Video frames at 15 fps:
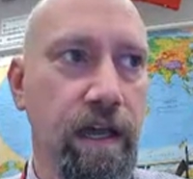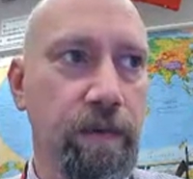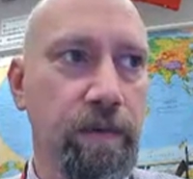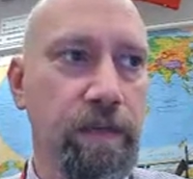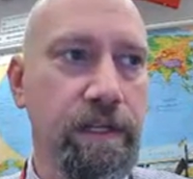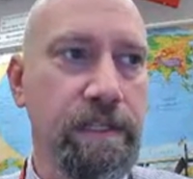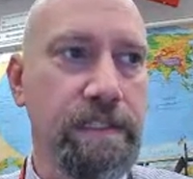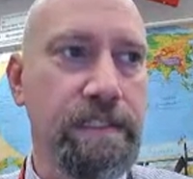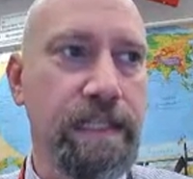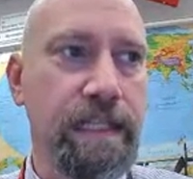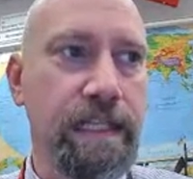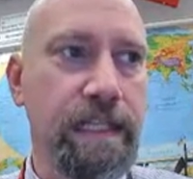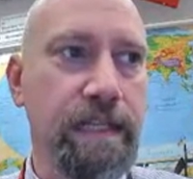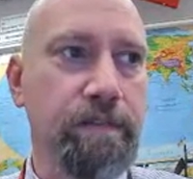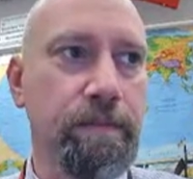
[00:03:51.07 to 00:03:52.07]
I'm going to
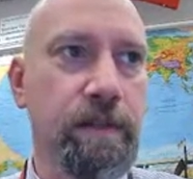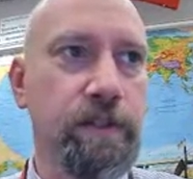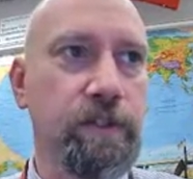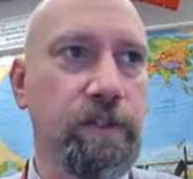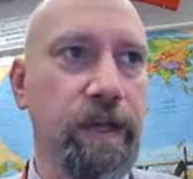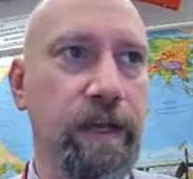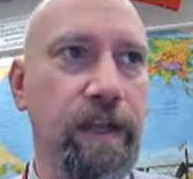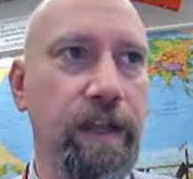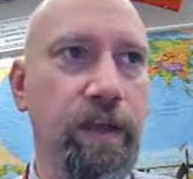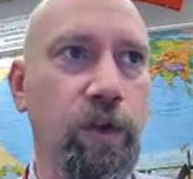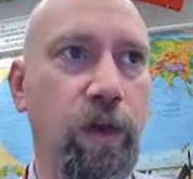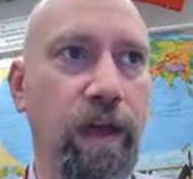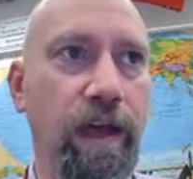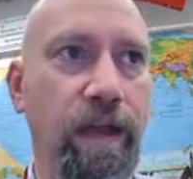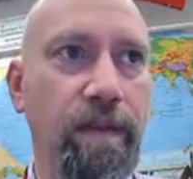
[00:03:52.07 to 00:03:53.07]
select them all so I
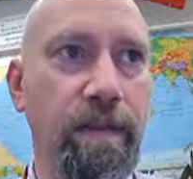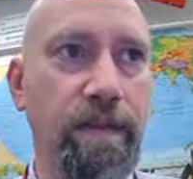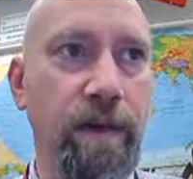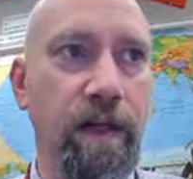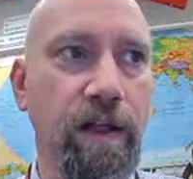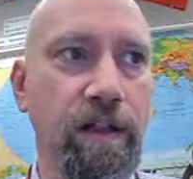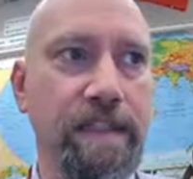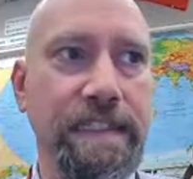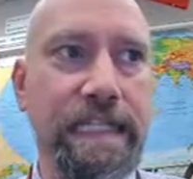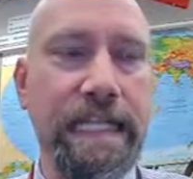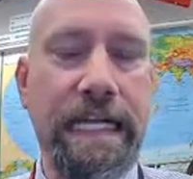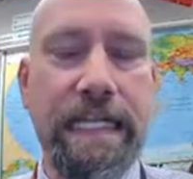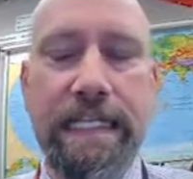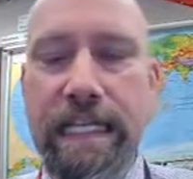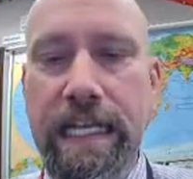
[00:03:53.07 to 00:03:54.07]
know I have them all
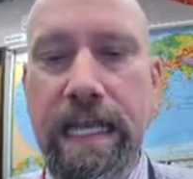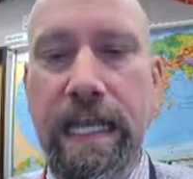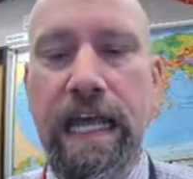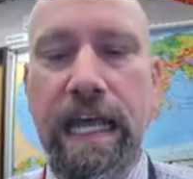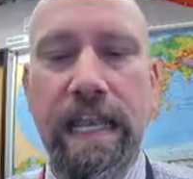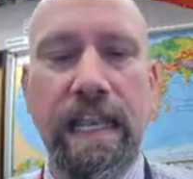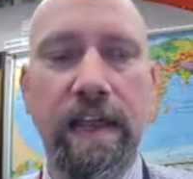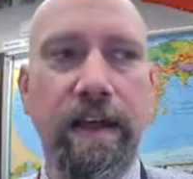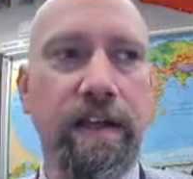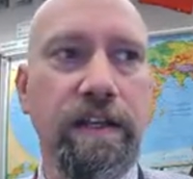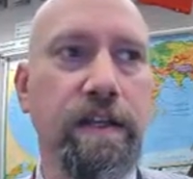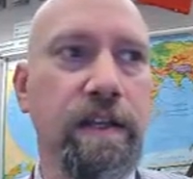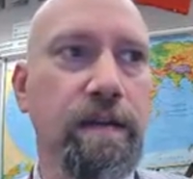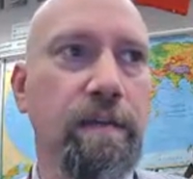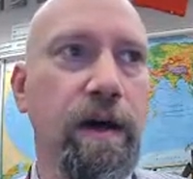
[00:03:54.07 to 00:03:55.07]
selected. Now I
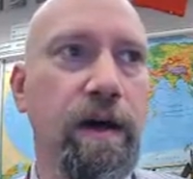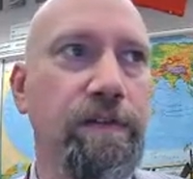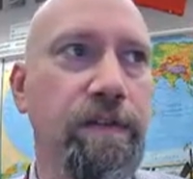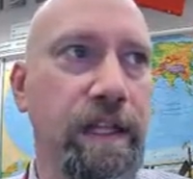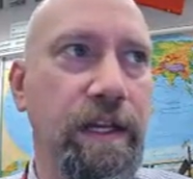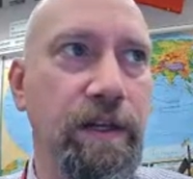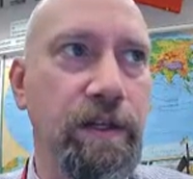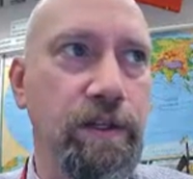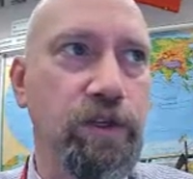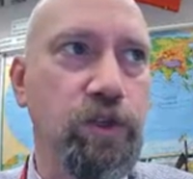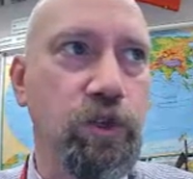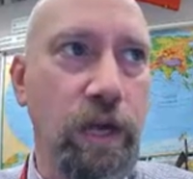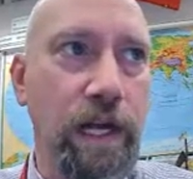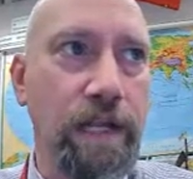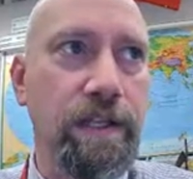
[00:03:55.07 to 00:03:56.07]
can turn them off so they don't
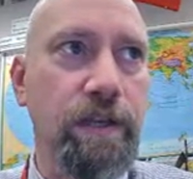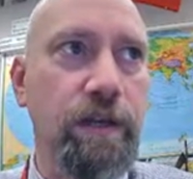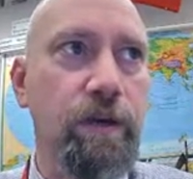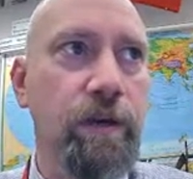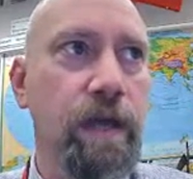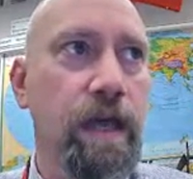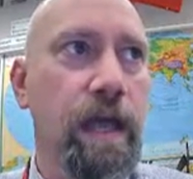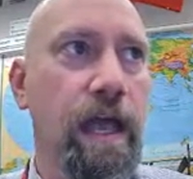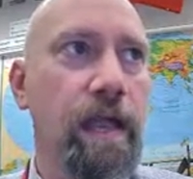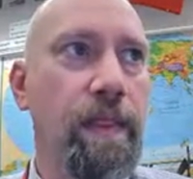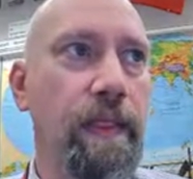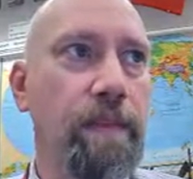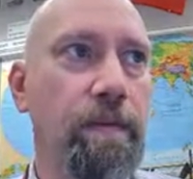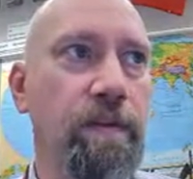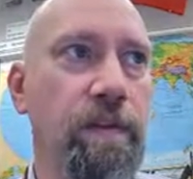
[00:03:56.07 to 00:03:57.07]
distract you.
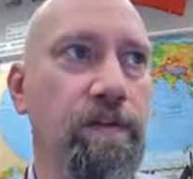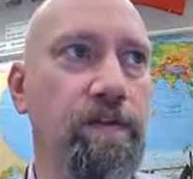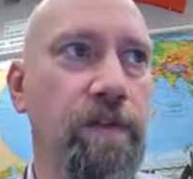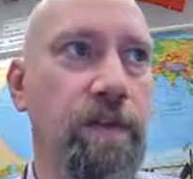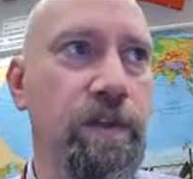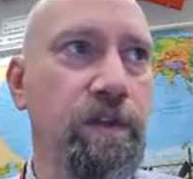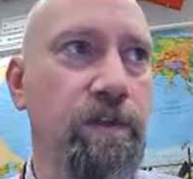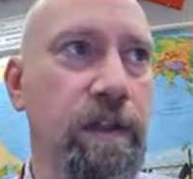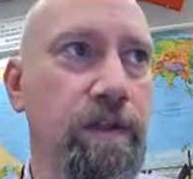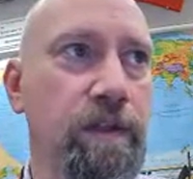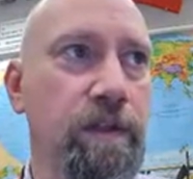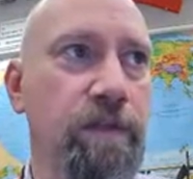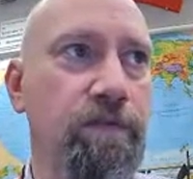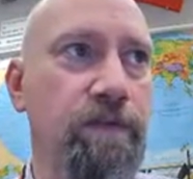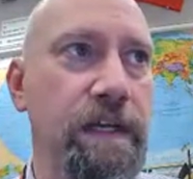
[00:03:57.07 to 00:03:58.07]
And then I'm going to, first of all,
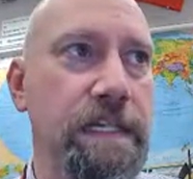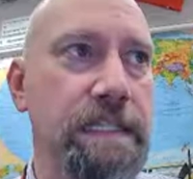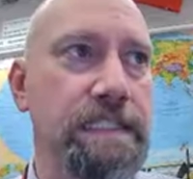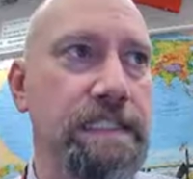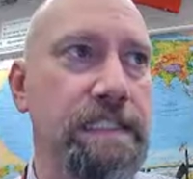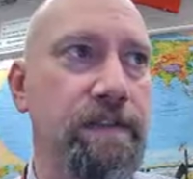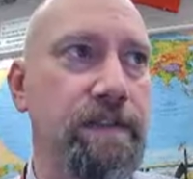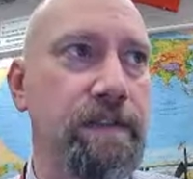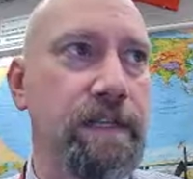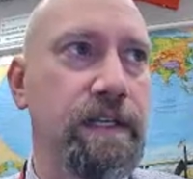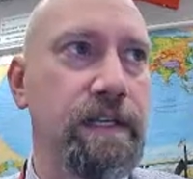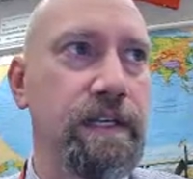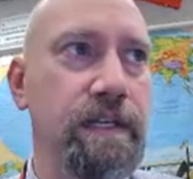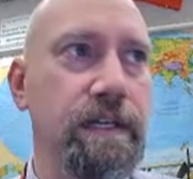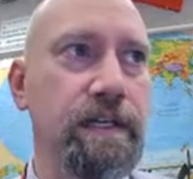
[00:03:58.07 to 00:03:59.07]
I'm going to fix the,
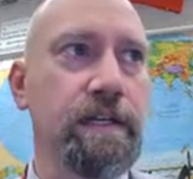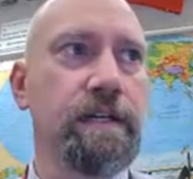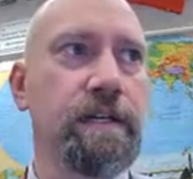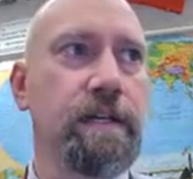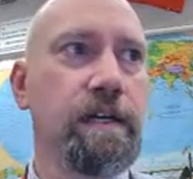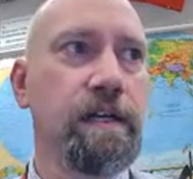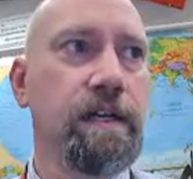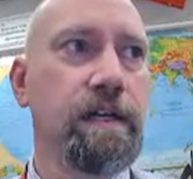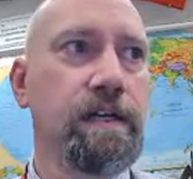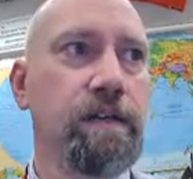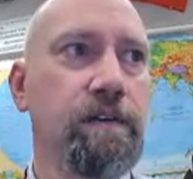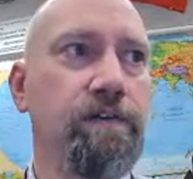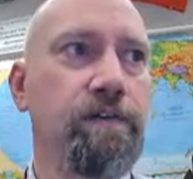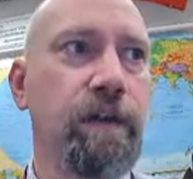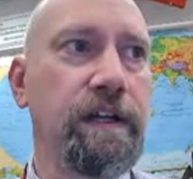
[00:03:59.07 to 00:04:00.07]
the
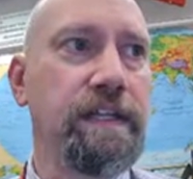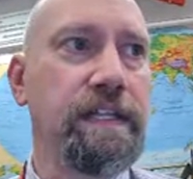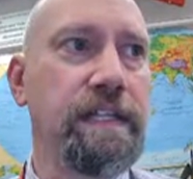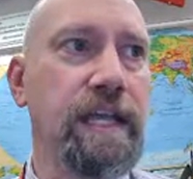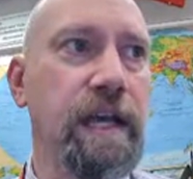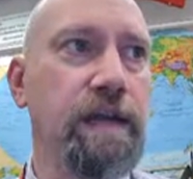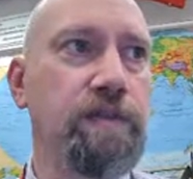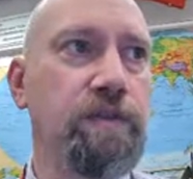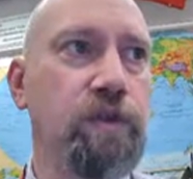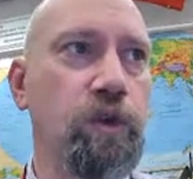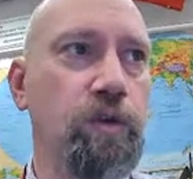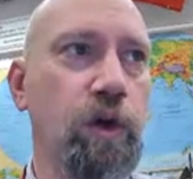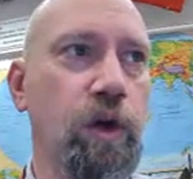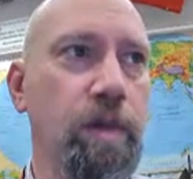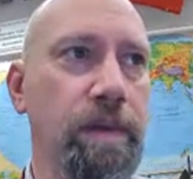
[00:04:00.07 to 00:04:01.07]
font at Times
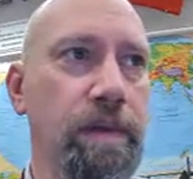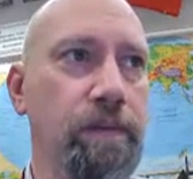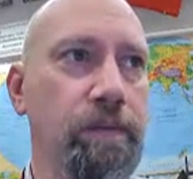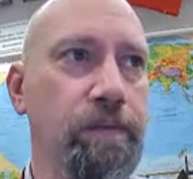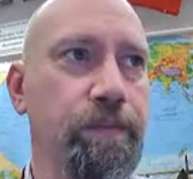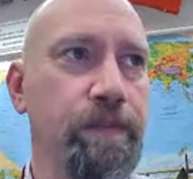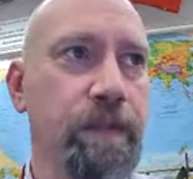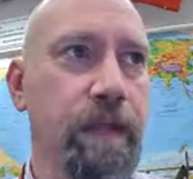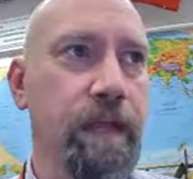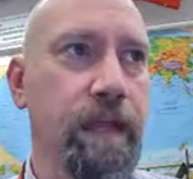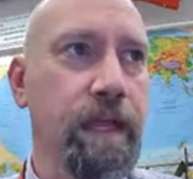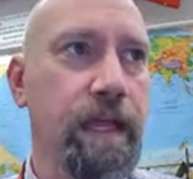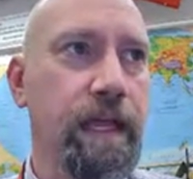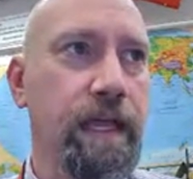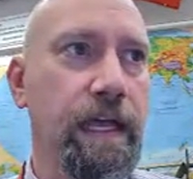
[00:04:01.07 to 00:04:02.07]
New Roman
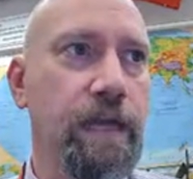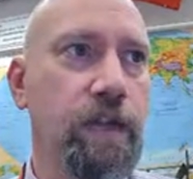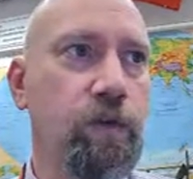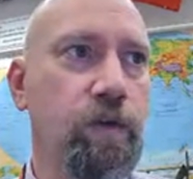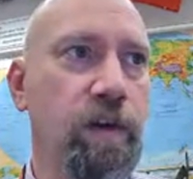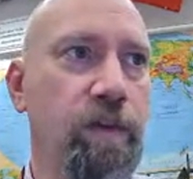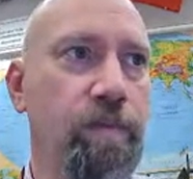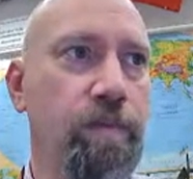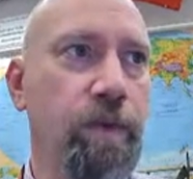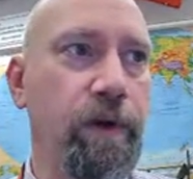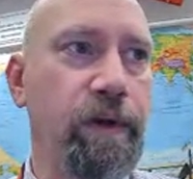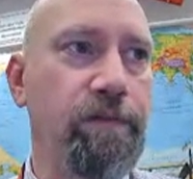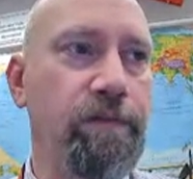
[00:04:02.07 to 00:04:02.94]
and 12